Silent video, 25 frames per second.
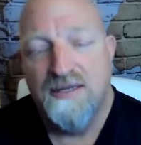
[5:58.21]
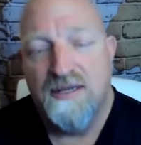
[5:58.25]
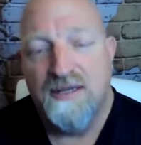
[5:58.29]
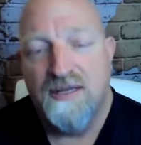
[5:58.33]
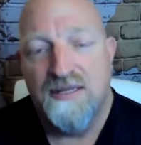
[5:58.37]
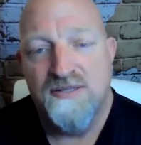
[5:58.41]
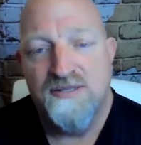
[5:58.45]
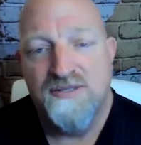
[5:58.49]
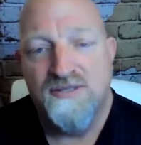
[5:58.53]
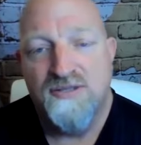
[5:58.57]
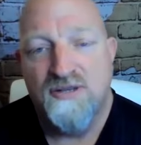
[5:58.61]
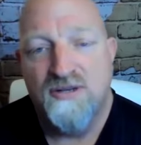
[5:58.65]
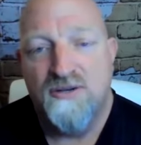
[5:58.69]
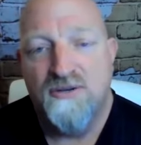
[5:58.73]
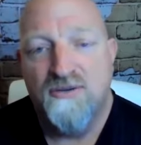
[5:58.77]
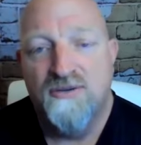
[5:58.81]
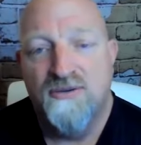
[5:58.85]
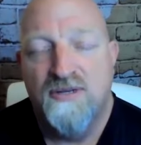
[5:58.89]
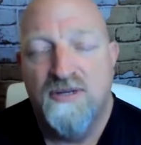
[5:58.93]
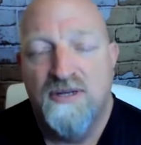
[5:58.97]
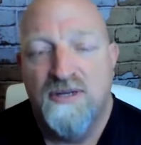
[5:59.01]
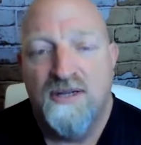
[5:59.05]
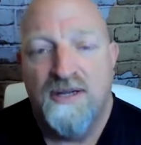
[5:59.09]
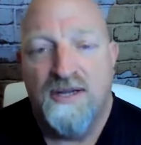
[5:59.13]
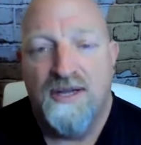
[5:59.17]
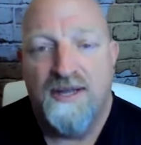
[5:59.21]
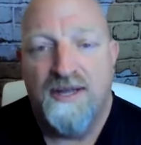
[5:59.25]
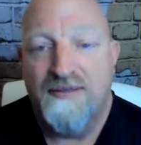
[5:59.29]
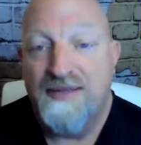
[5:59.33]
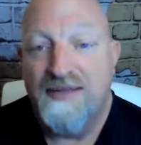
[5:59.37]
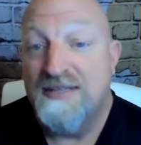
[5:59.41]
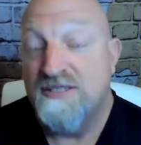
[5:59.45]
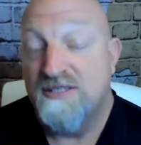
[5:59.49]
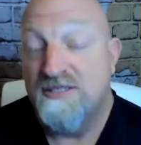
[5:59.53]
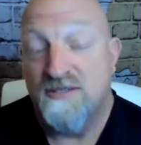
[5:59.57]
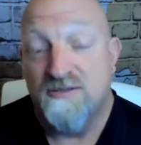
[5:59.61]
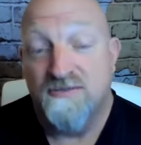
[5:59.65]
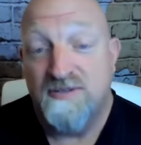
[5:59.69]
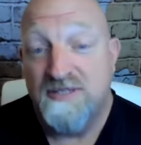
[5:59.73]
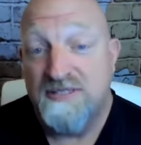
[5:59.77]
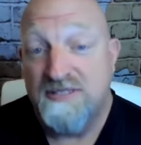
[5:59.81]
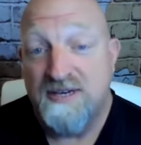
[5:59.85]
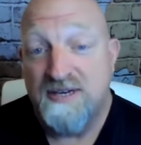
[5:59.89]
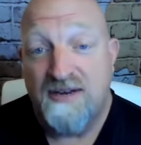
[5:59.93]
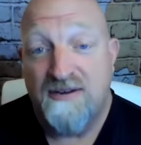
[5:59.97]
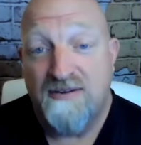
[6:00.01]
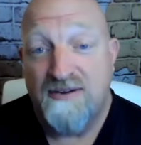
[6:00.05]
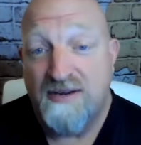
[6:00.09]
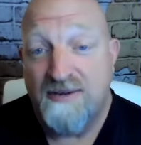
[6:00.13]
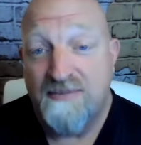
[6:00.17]
And so uh, that's the
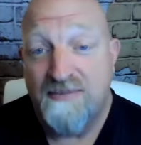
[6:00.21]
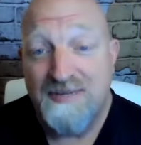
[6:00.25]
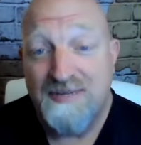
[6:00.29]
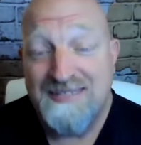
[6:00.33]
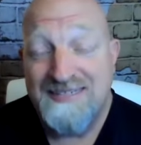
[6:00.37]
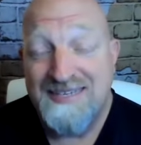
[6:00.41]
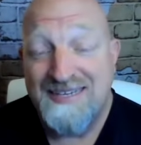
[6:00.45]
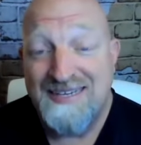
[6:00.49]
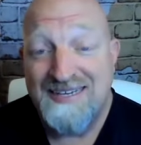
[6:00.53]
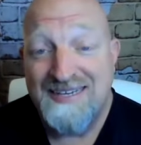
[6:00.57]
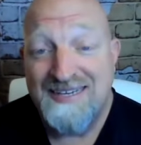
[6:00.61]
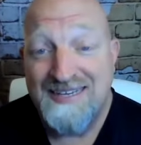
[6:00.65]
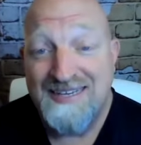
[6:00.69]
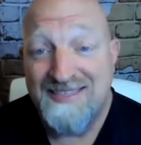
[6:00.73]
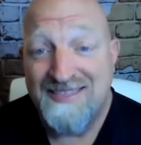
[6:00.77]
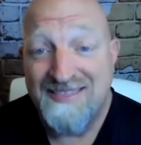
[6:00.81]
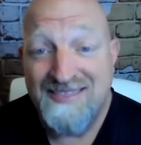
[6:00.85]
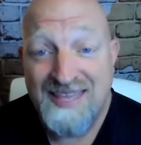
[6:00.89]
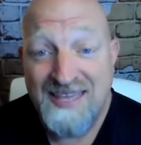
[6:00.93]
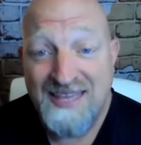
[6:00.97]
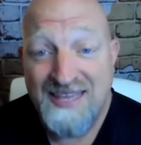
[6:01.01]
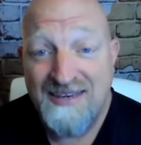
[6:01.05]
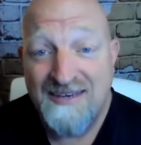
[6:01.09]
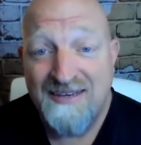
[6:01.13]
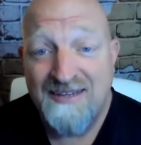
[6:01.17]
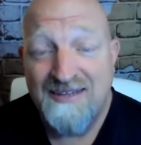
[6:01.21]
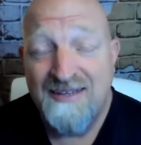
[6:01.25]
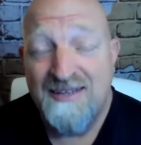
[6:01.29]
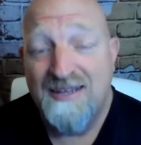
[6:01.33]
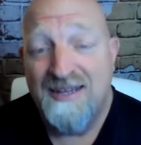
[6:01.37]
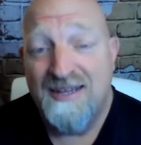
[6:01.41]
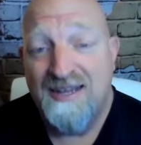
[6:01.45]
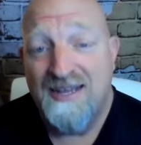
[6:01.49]
reason I recommend taking it then.